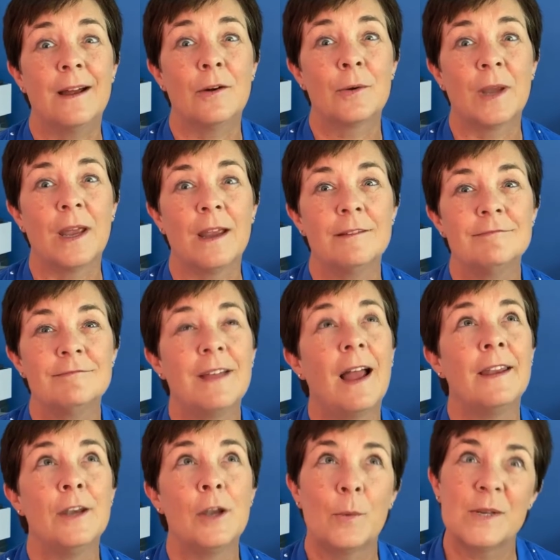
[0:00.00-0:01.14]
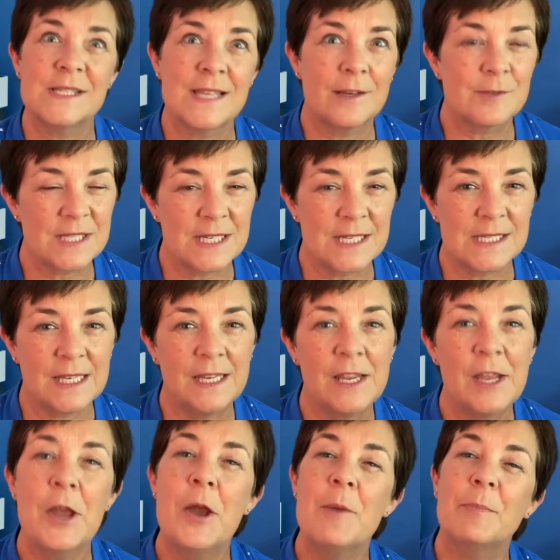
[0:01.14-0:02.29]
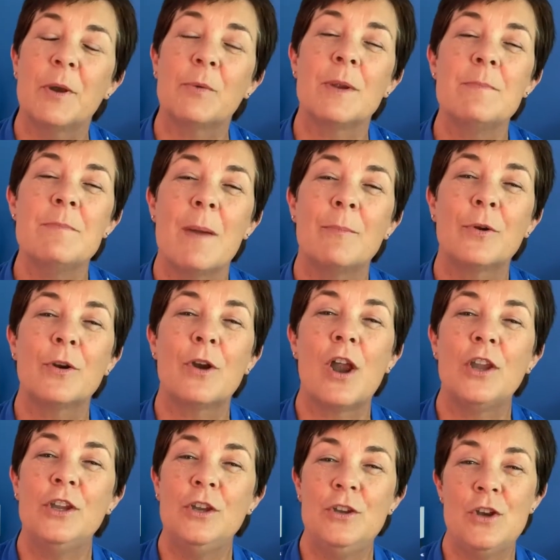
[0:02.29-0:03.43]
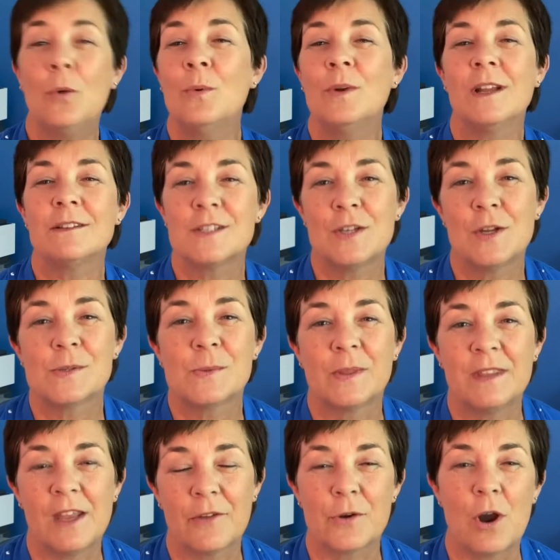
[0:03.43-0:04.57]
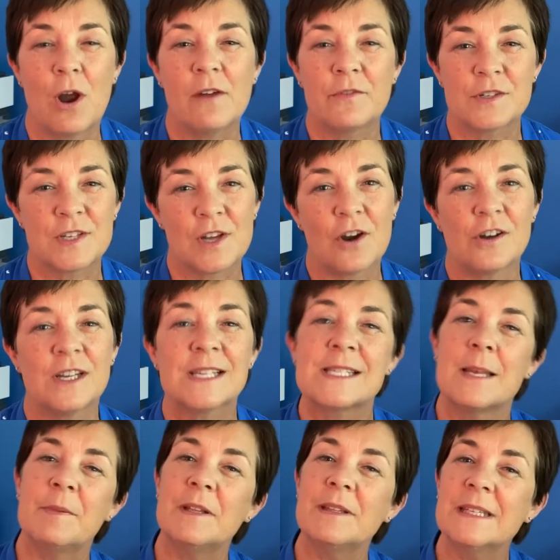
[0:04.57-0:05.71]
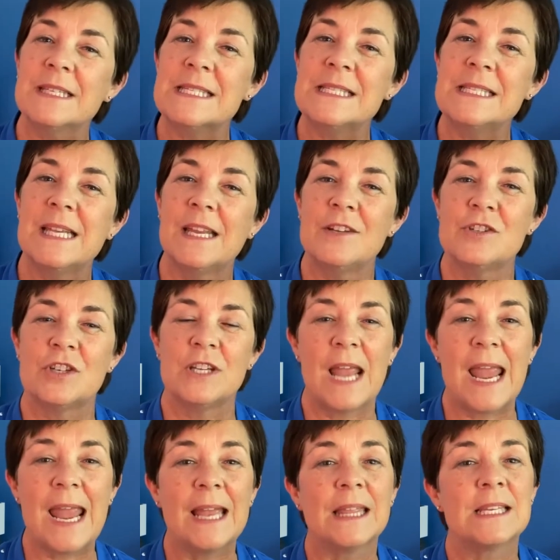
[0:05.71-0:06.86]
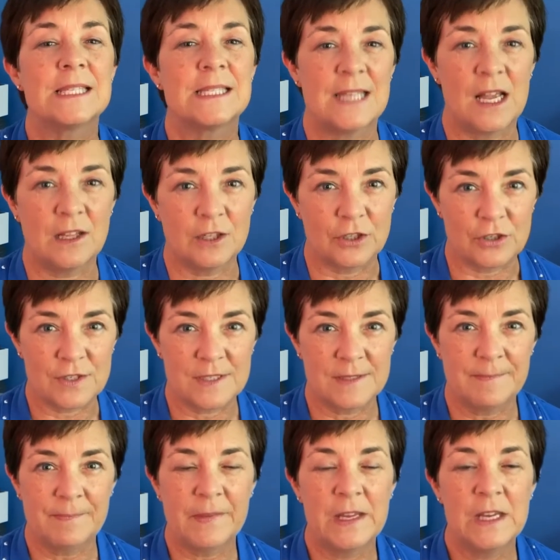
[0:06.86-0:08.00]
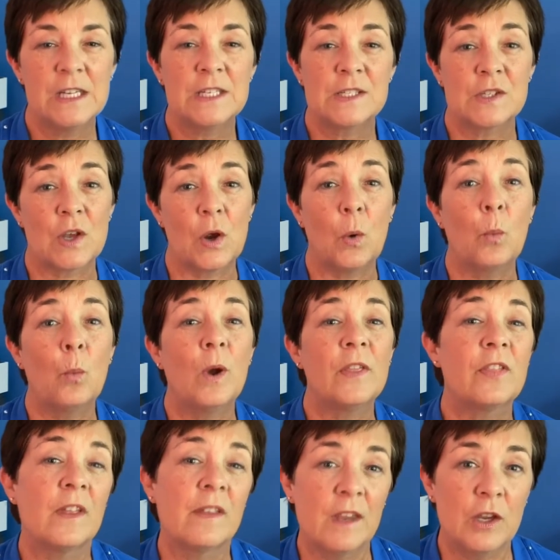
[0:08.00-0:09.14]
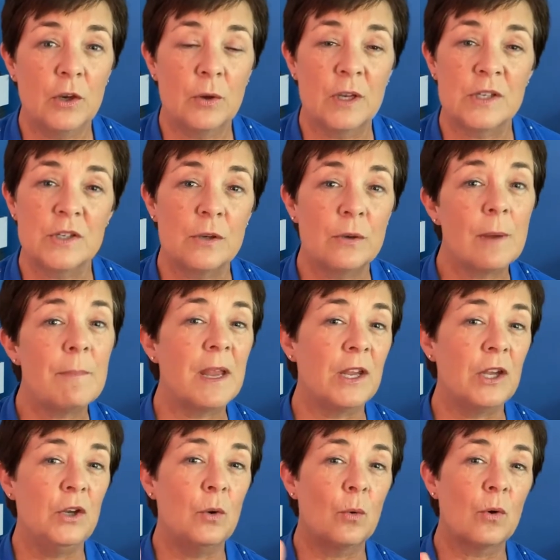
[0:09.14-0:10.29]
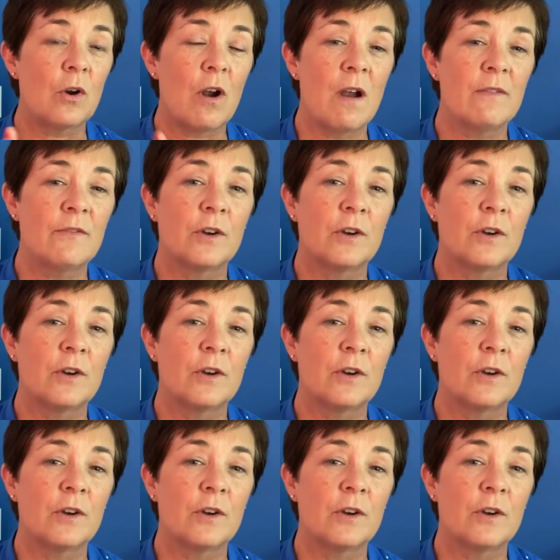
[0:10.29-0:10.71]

okay, I know it sounds easy, but remember, no one else knows what the other offers are except the listing agent and the sellers. So one thing that you can do to make your offer